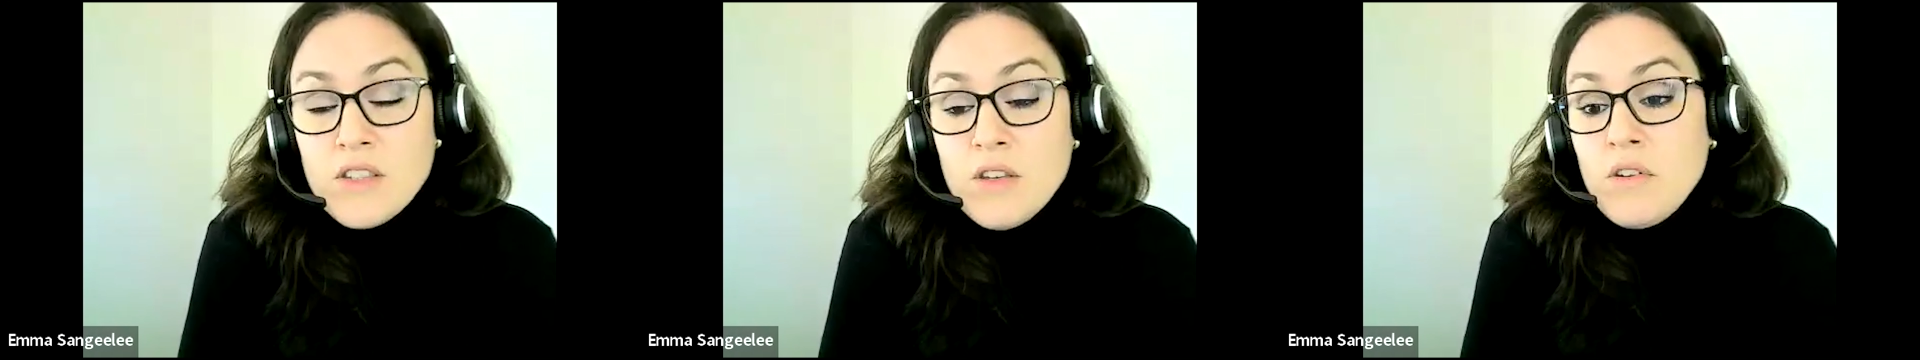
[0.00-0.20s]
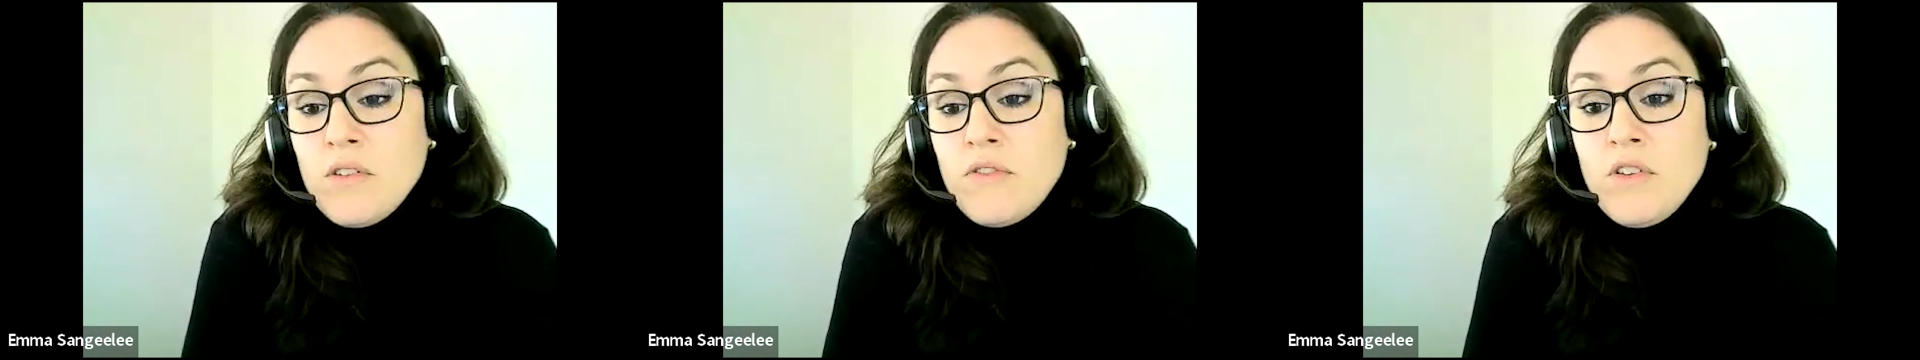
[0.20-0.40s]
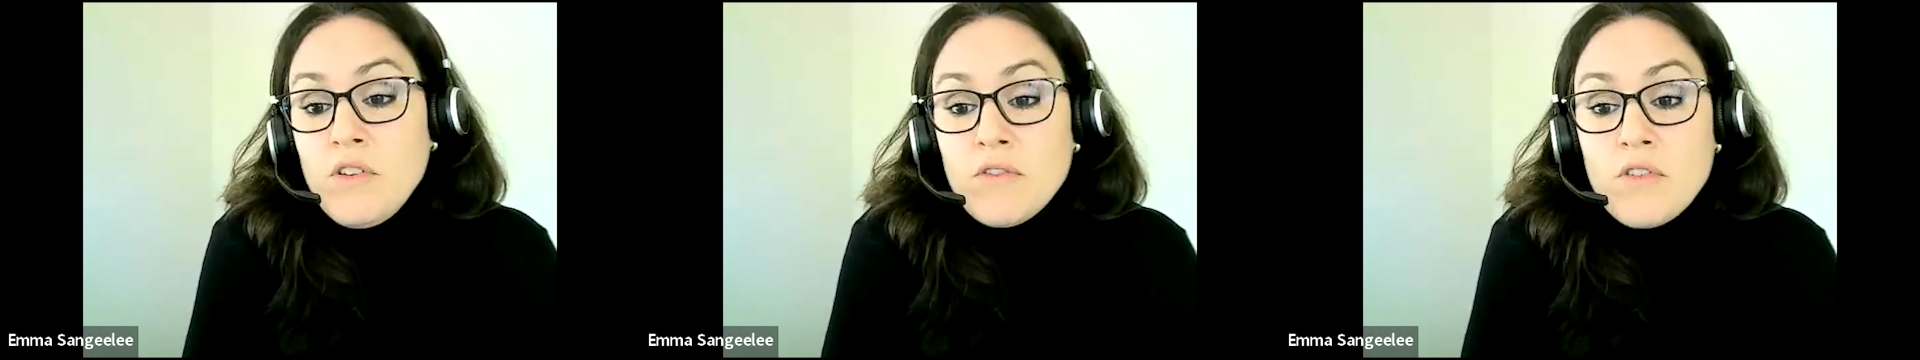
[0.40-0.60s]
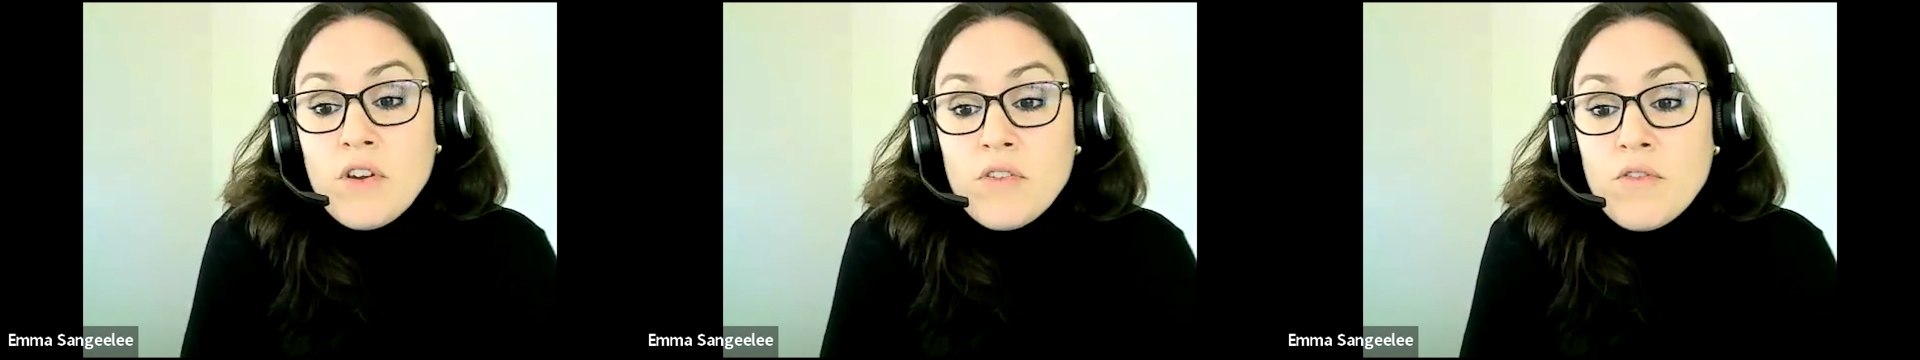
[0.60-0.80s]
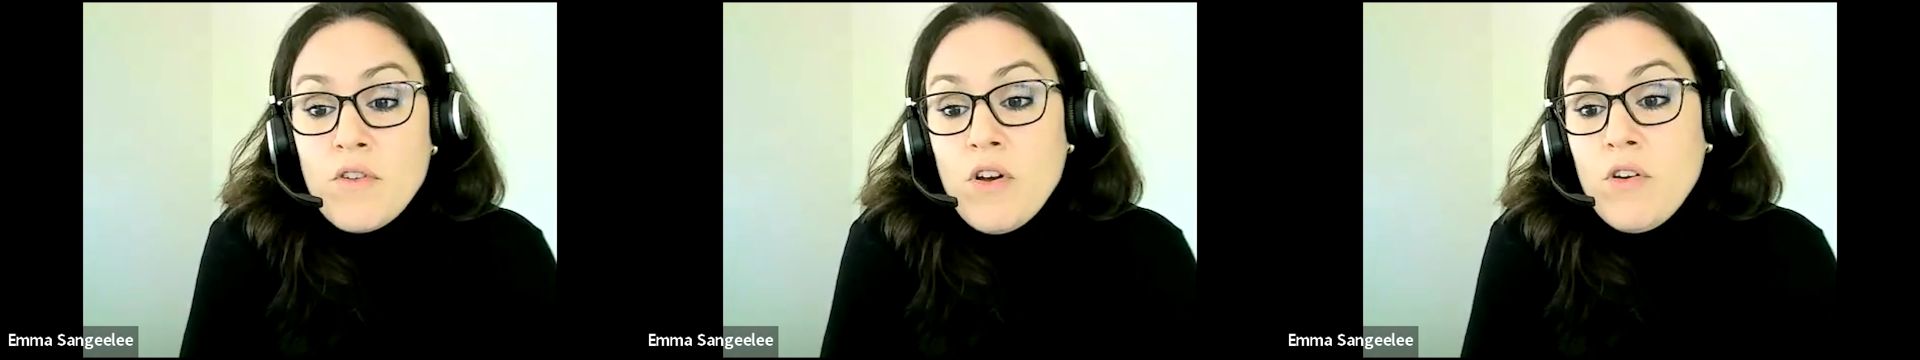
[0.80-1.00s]
So if you've
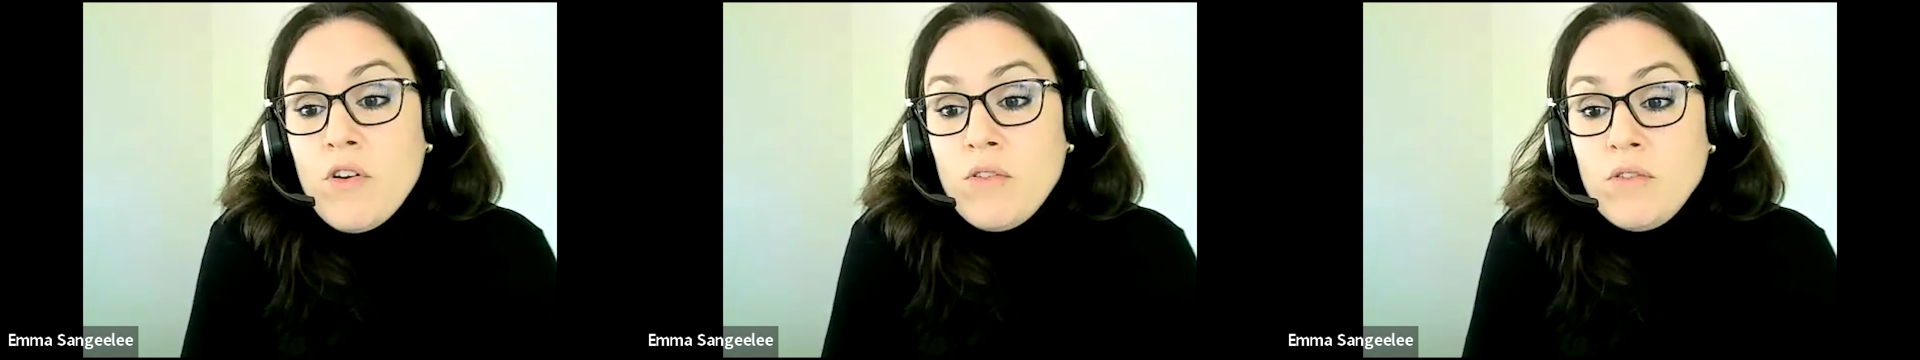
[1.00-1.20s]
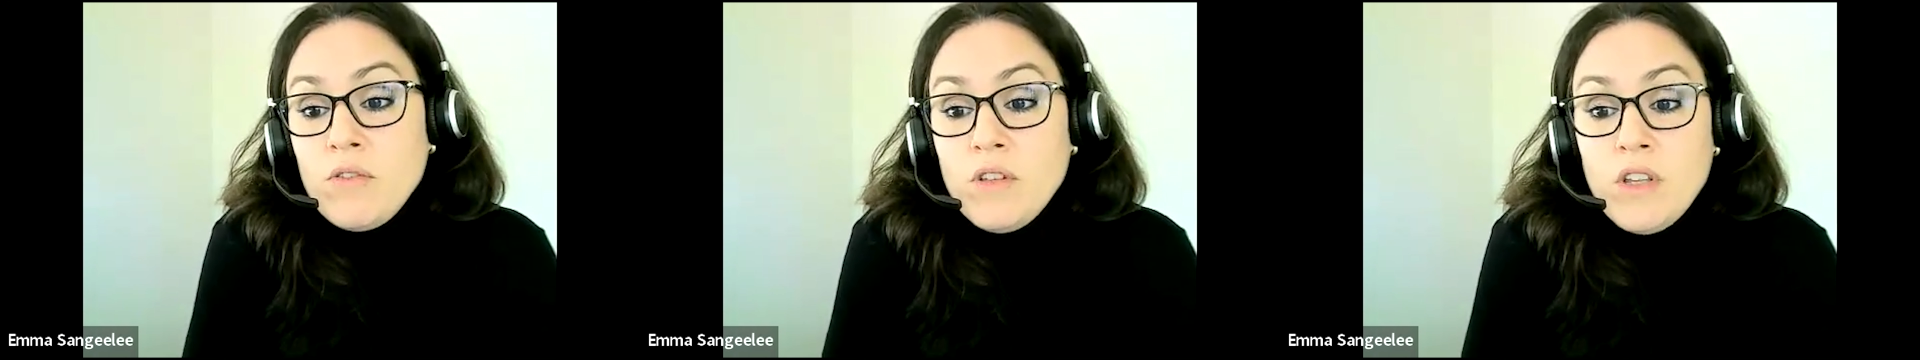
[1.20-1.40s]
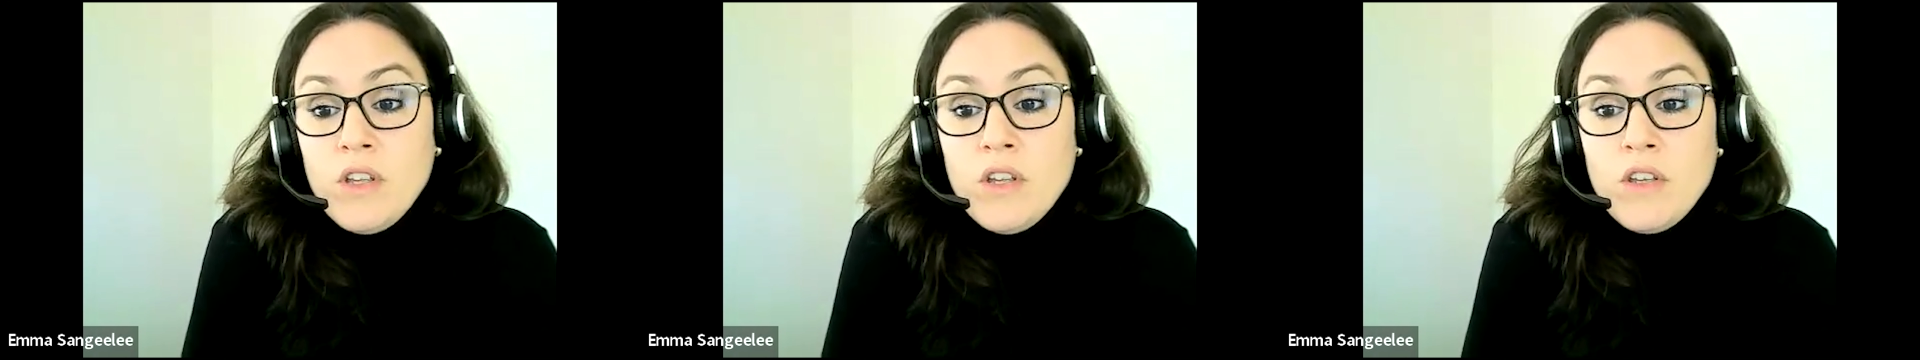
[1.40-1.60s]
got a role,